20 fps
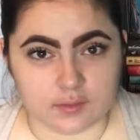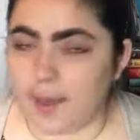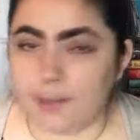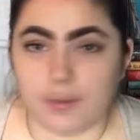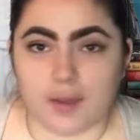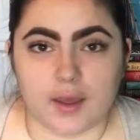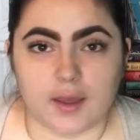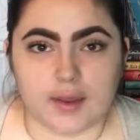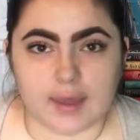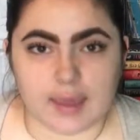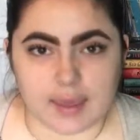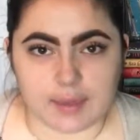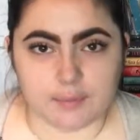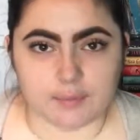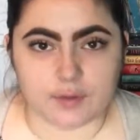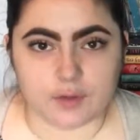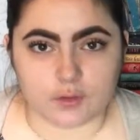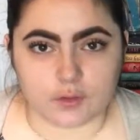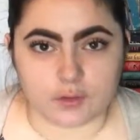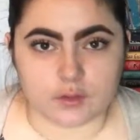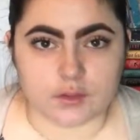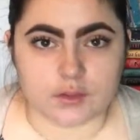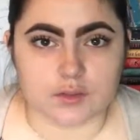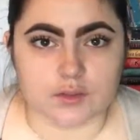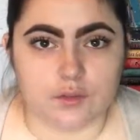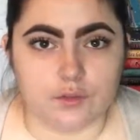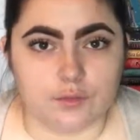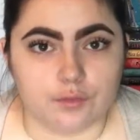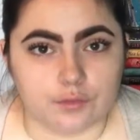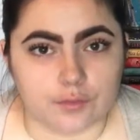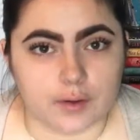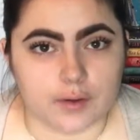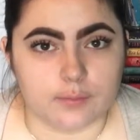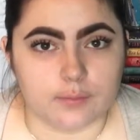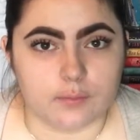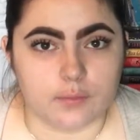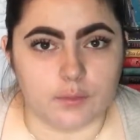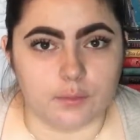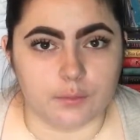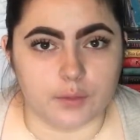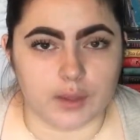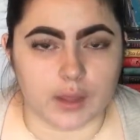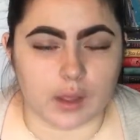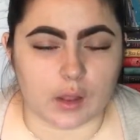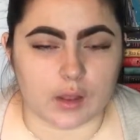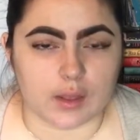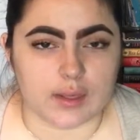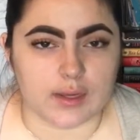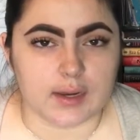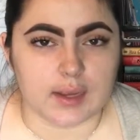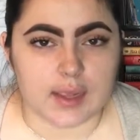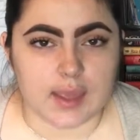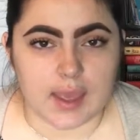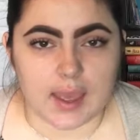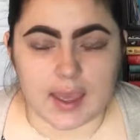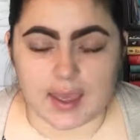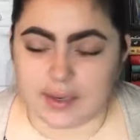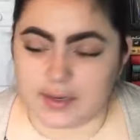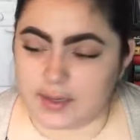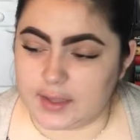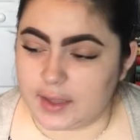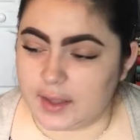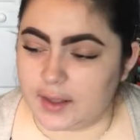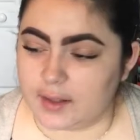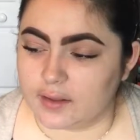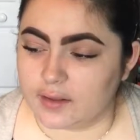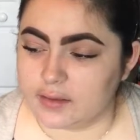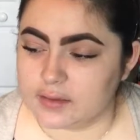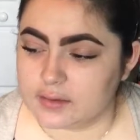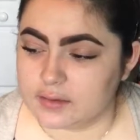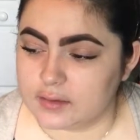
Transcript: I bought eight books from Book Outlet and they